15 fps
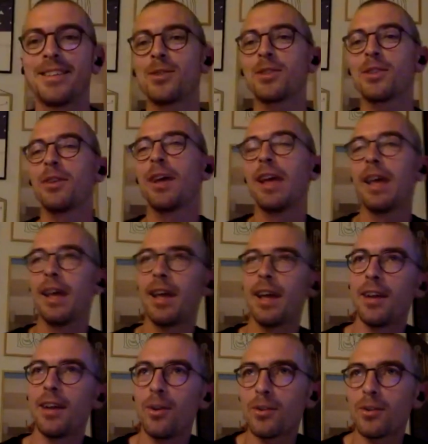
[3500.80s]
do so.
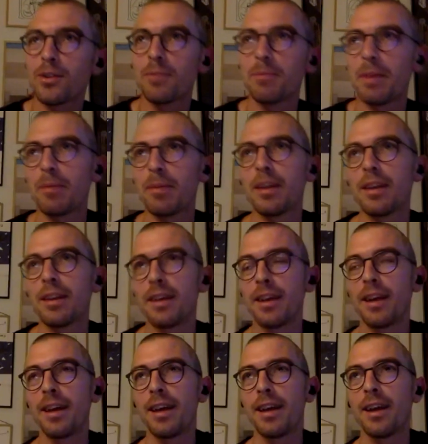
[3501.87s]
And also maybe
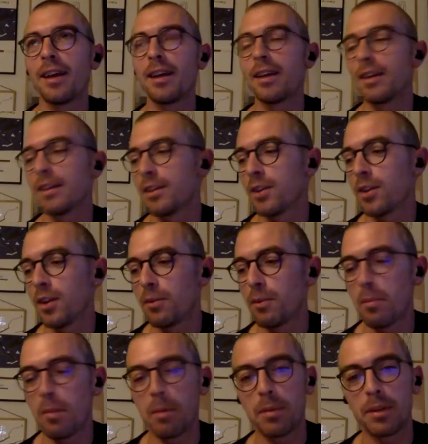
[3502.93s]

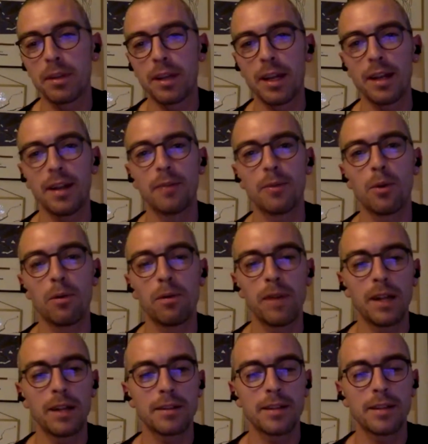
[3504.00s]
remember that RAW
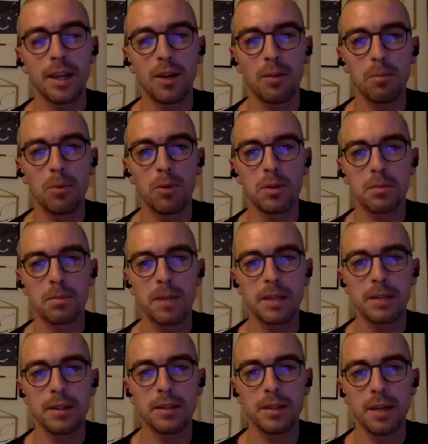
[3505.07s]
files take up more
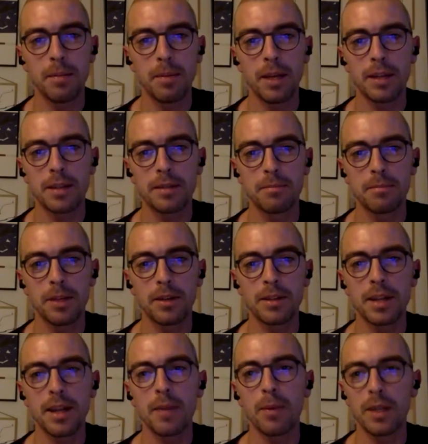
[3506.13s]
space than JPEGs,
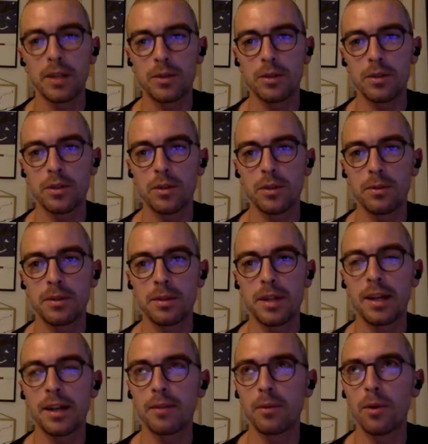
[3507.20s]
because I went to a shoot
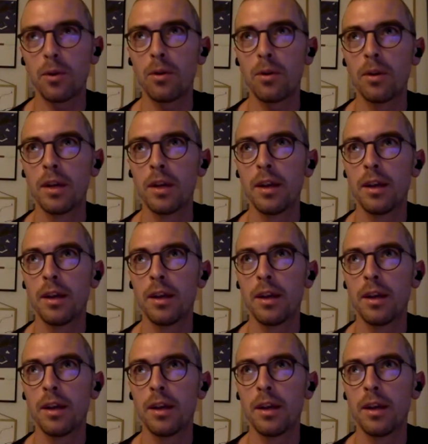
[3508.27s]
starting RAW,